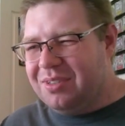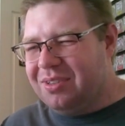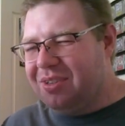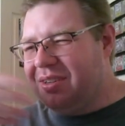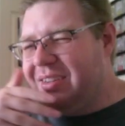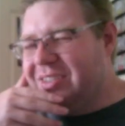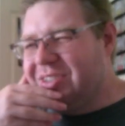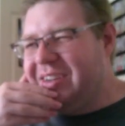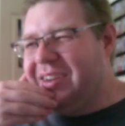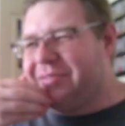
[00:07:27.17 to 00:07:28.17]

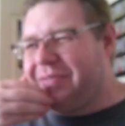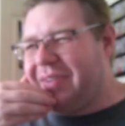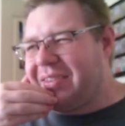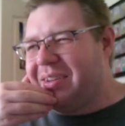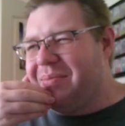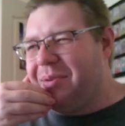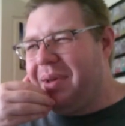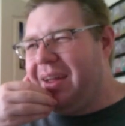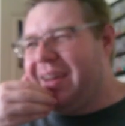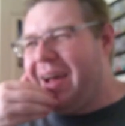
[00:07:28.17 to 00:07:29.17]
reflect on a
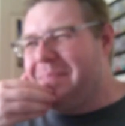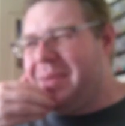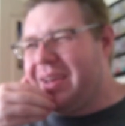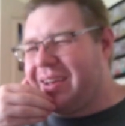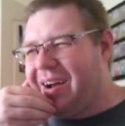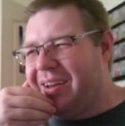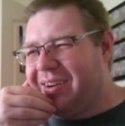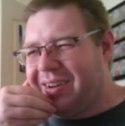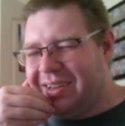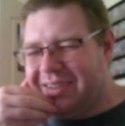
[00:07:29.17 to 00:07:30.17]
moment and not be a con
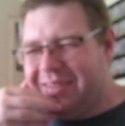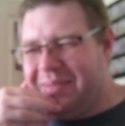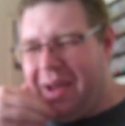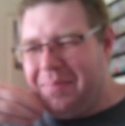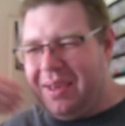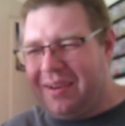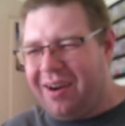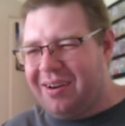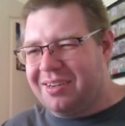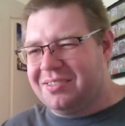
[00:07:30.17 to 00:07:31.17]
artist.
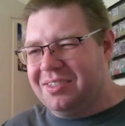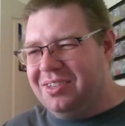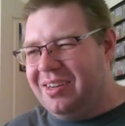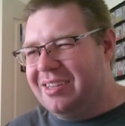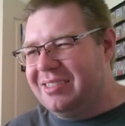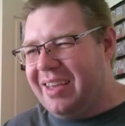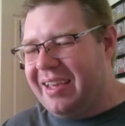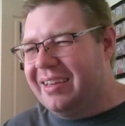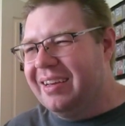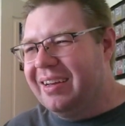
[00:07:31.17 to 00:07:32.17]
So you need to
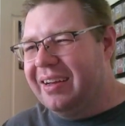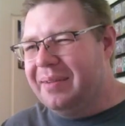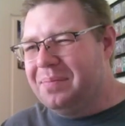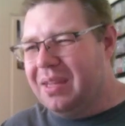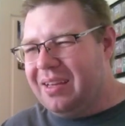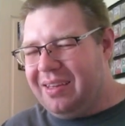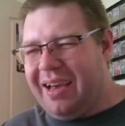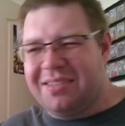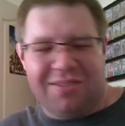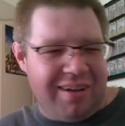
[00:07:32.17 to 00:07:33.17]
take,
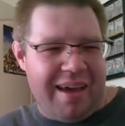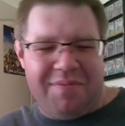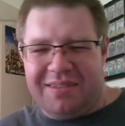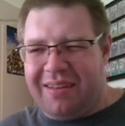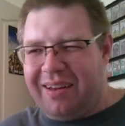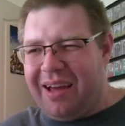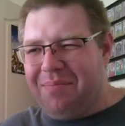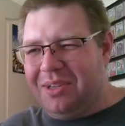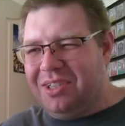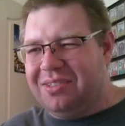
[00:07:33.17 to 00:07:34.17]
yes, her life is on the line,
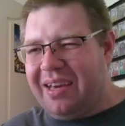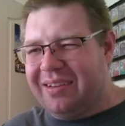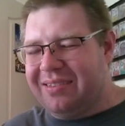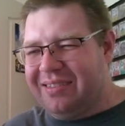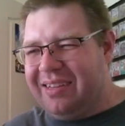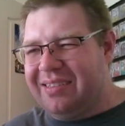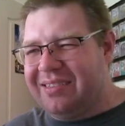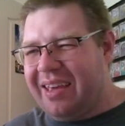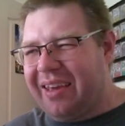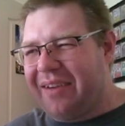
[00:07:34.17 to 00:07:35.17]
but she needs to
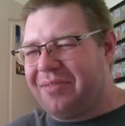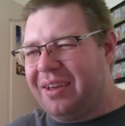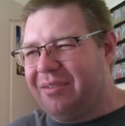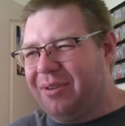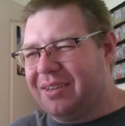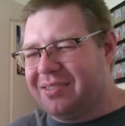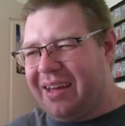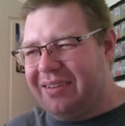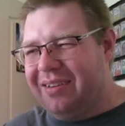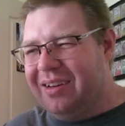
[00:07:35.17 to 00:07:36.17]
take every quest
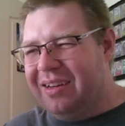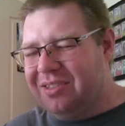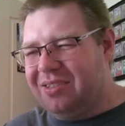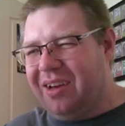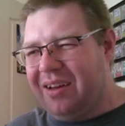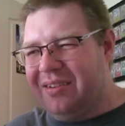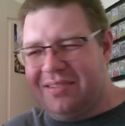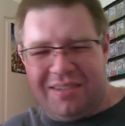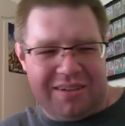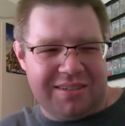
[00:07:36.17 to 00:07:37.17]
that she's done
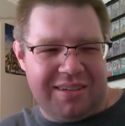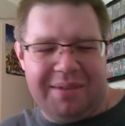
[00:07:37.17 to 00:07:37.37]
seriously.